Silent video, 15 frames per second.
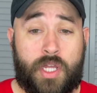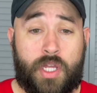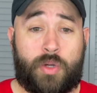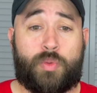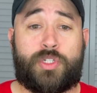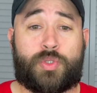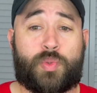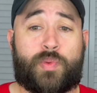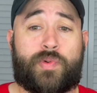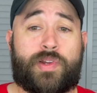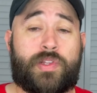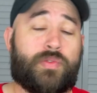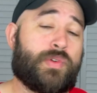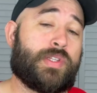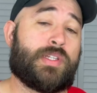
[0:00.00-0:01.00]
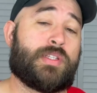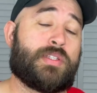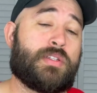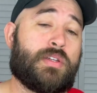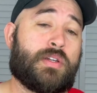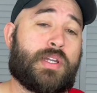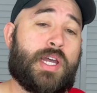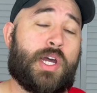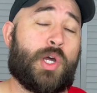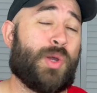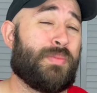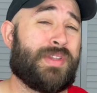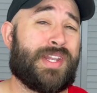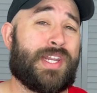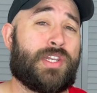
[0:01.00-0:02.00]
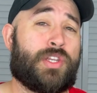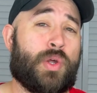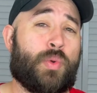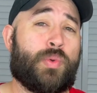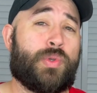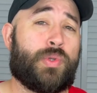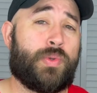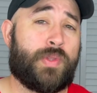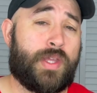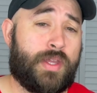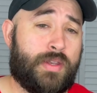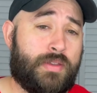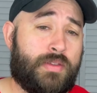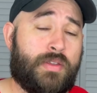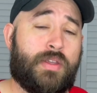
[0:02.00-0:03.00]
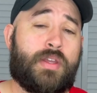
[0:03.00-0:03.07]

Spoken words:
which would really, really suck. I hope that they don't do that,